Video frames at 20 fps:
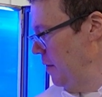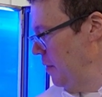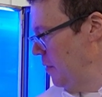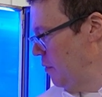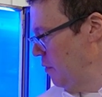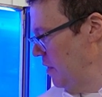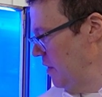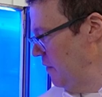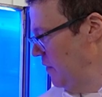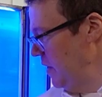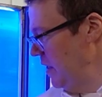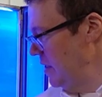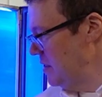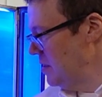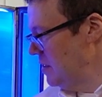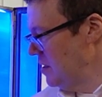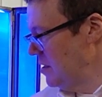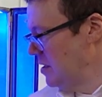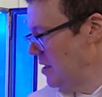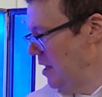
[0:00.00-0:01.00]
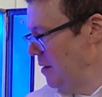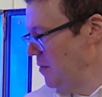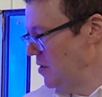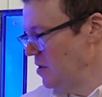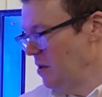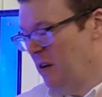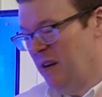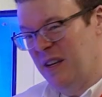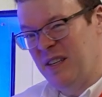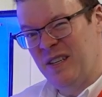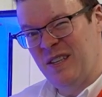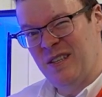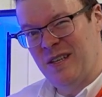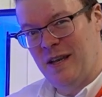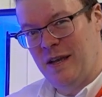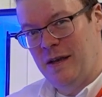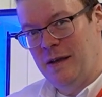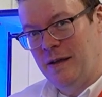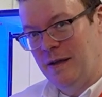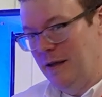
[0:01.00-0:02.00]
3 of these are the same size as
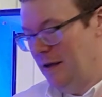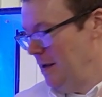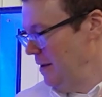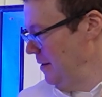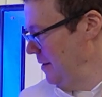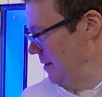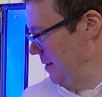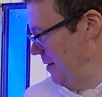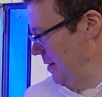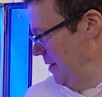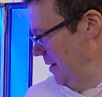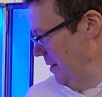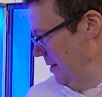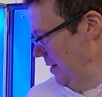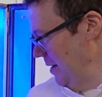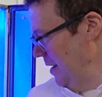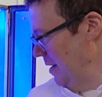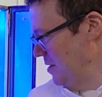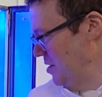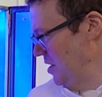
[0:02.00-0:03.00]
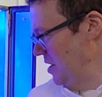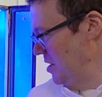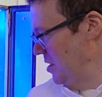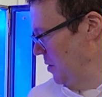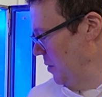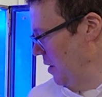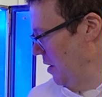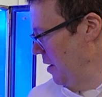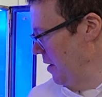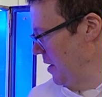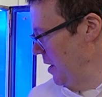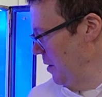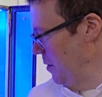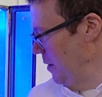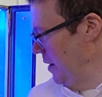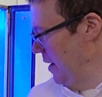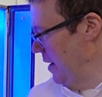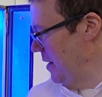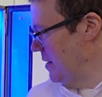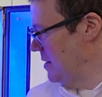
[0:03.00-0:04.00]
a G2R
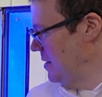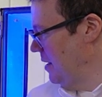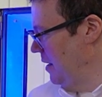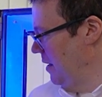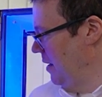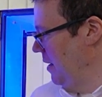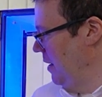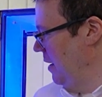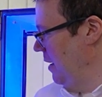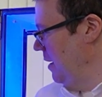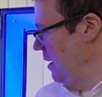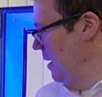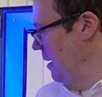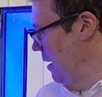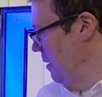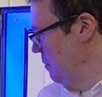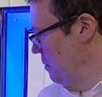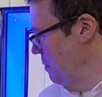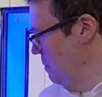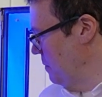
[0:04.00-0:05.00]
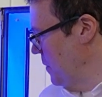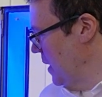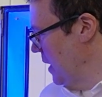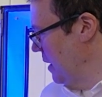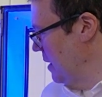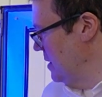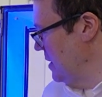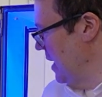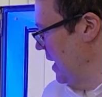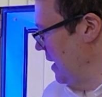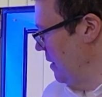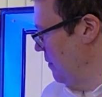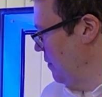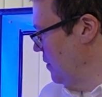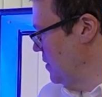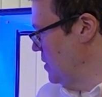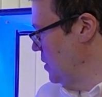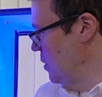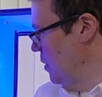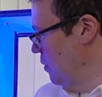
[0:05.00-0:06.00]
unit. We can take
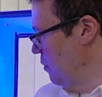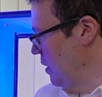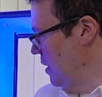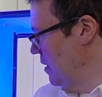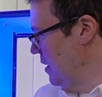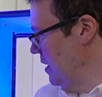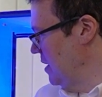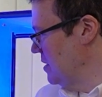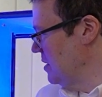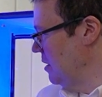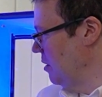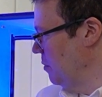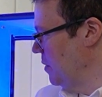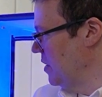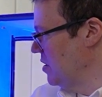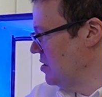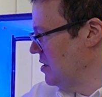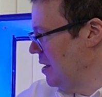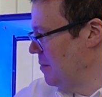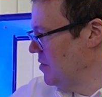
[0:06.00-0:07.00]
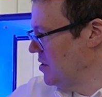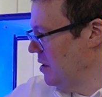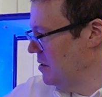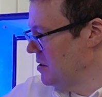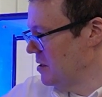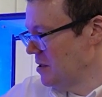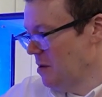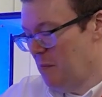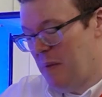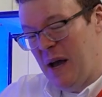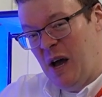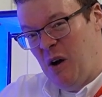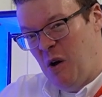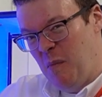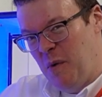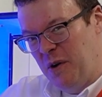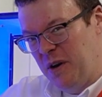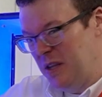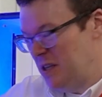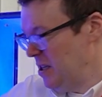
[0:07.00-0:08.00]
2 or 3 of these and it'll be the same size as a power
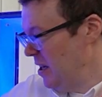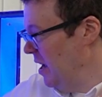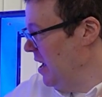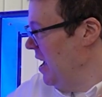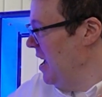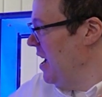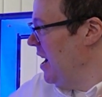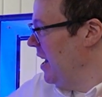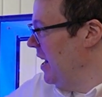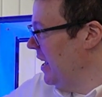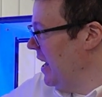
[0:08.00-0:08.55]
monitor. And